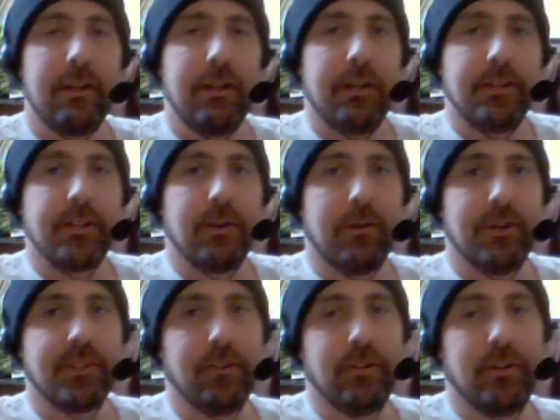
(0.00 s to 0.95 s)
So I
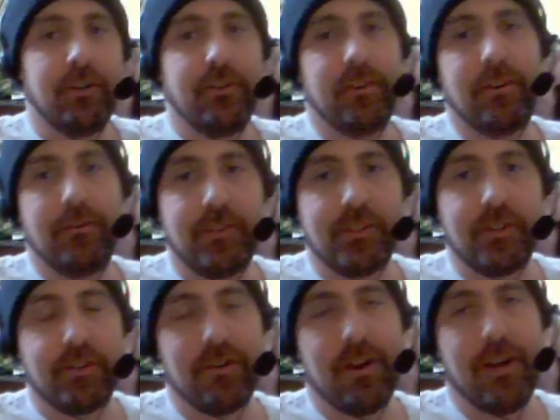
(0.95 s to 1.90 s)
was a little nervous to
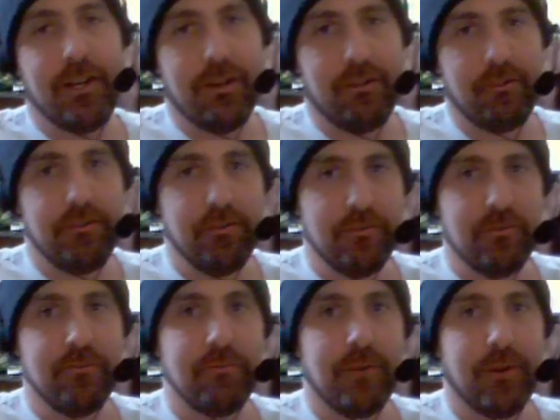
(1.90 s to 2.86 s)
try another
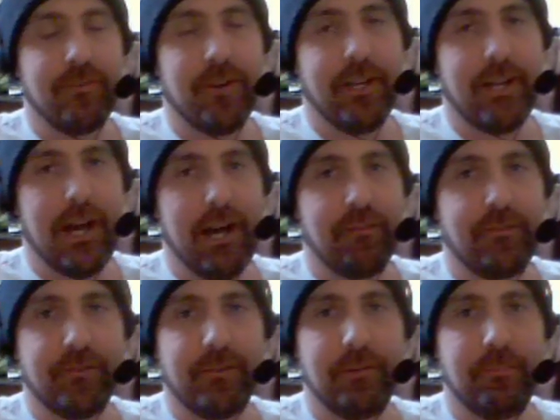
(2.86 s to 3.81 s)
new one right
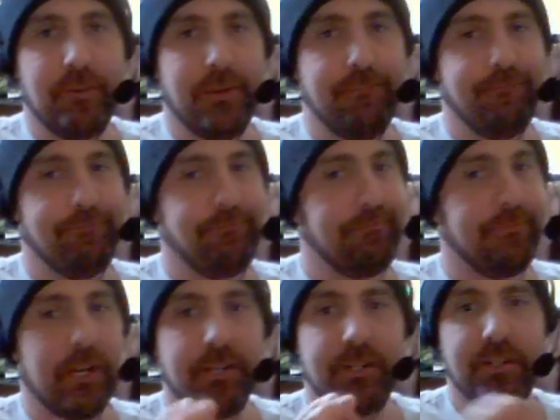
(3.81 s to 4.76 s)
after it, but
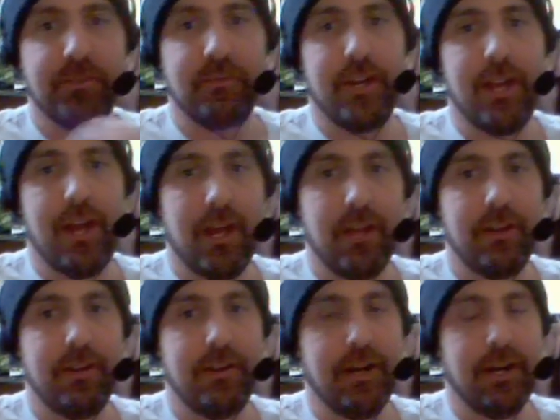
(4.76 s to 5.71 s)
I just went
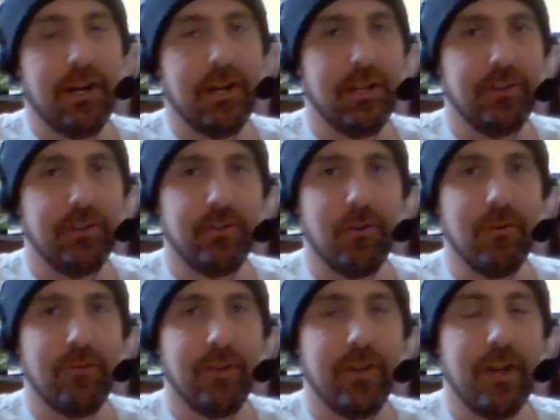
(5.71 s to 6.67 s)
ahead,
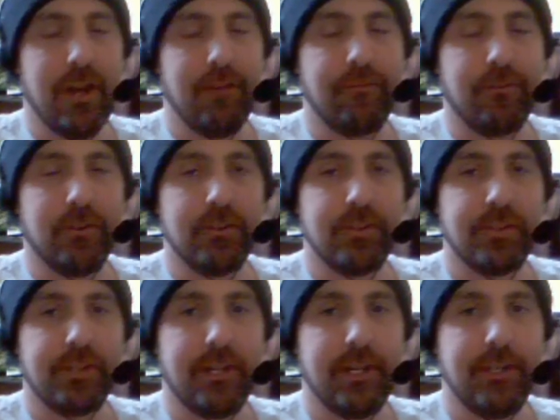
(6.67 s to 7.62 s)
dove in head
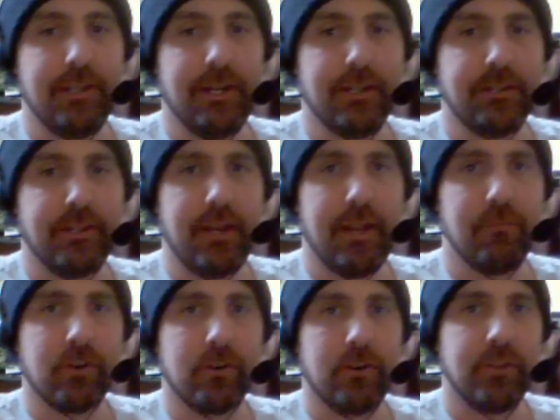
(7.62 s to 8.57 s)
first, and today
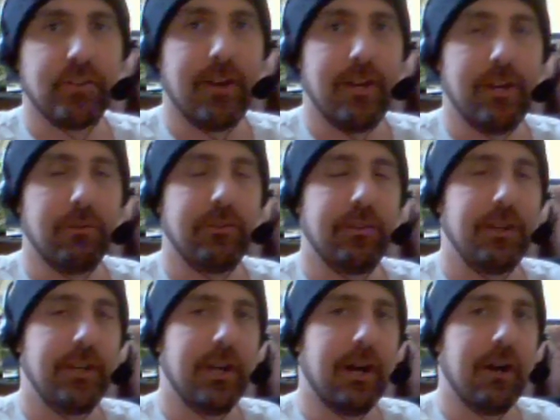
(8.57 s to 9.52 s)
we're going to try out
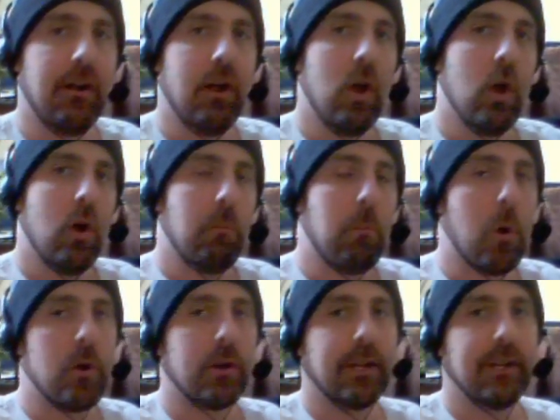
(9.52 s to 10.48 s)
the
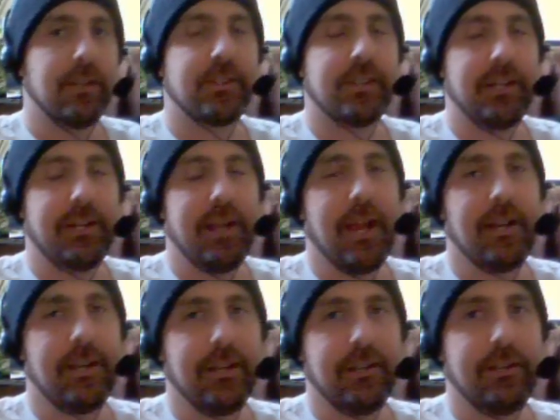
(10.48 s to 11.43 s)
Morgan's
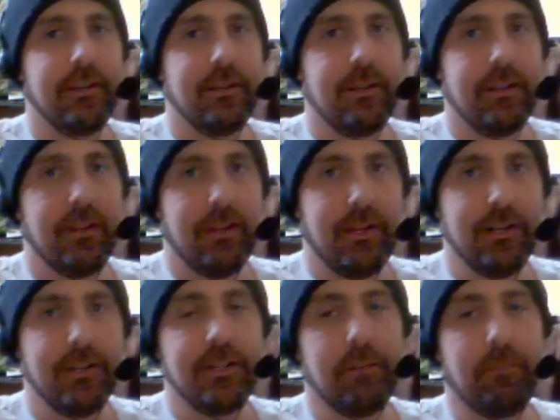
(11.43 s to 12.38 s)
Canadian
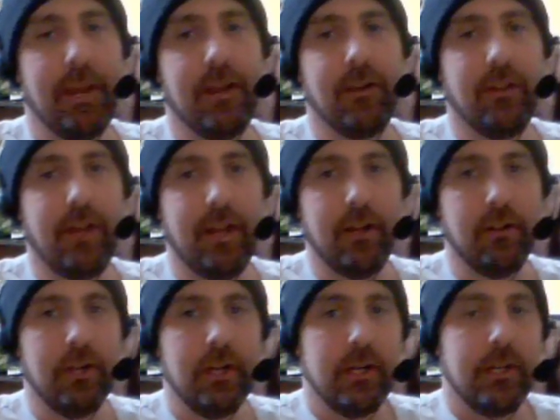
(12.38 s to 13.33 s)
India Pale
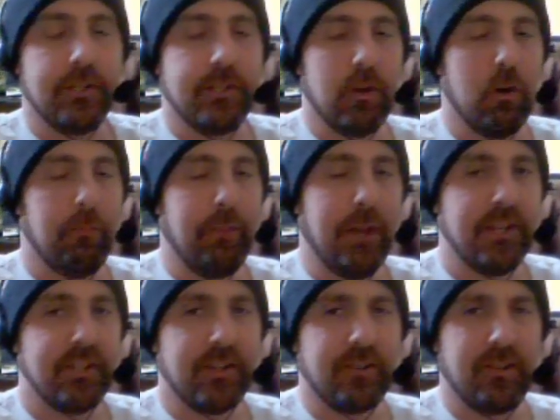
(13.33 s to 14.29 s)
Ale. So
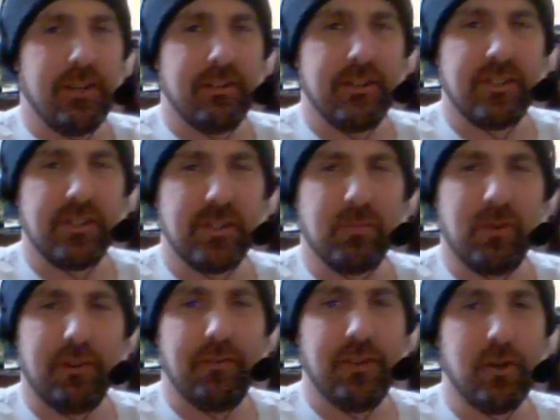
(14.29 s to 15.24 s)
basically, this is
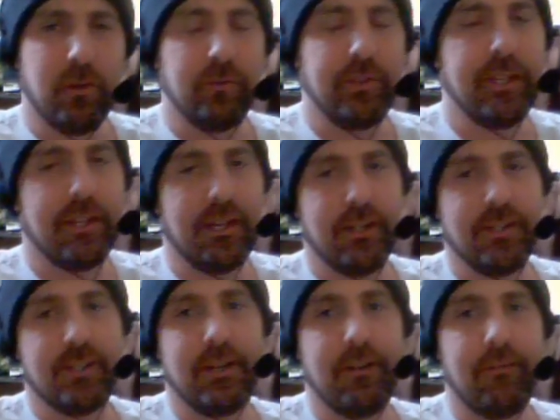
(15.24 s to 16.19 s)
one of the only
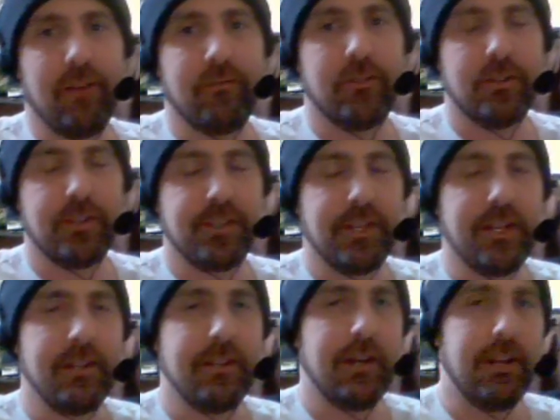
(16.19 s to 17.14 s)
kits I've ever
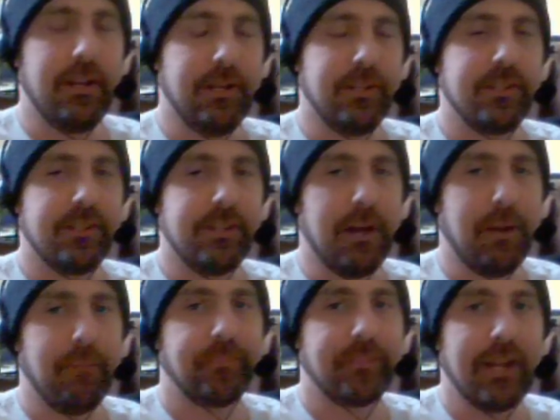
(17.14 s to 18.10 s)
seen that it's
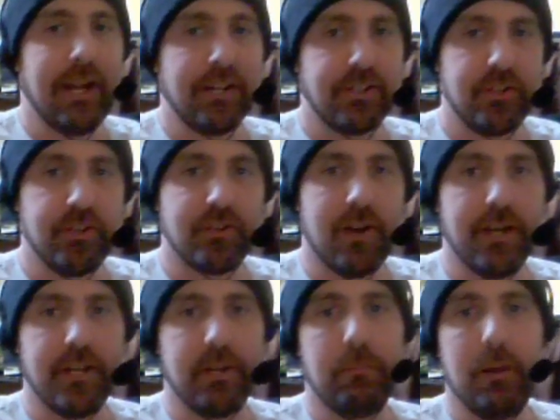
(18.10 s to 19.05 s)
actually
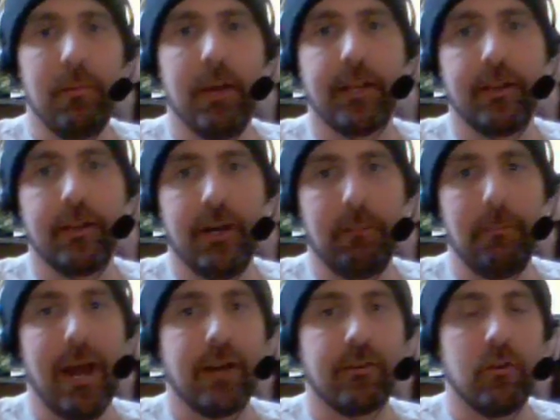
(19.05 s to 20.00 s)
tried to mimic
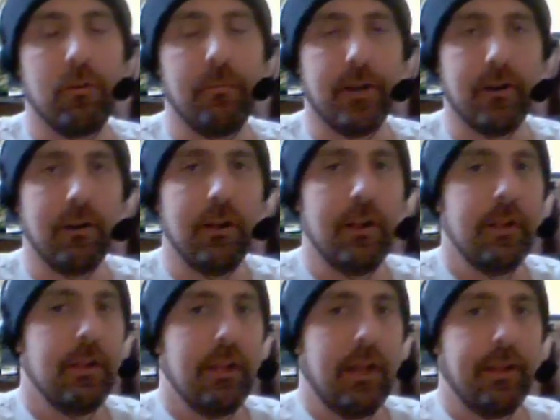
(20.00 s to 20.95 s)
macro beer,
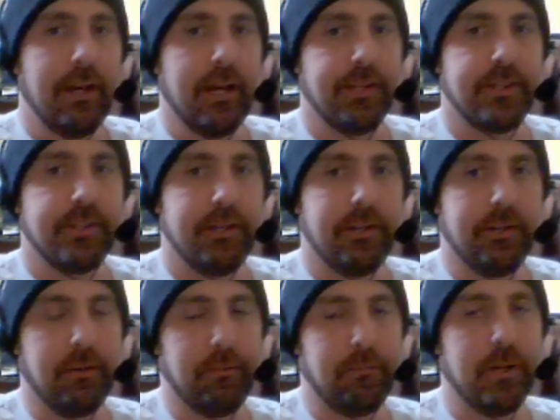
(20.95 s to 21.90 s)
and it
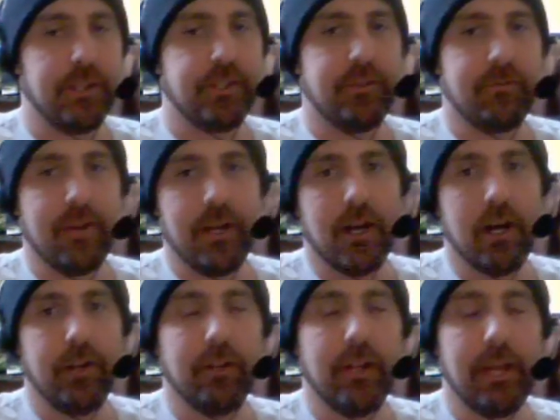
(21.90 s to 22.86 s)
admits it right
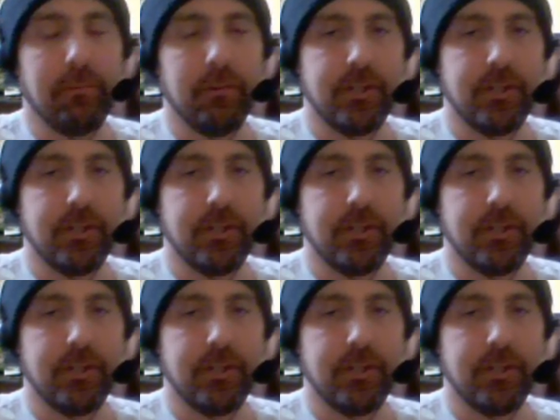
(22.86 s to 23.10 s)
on the label.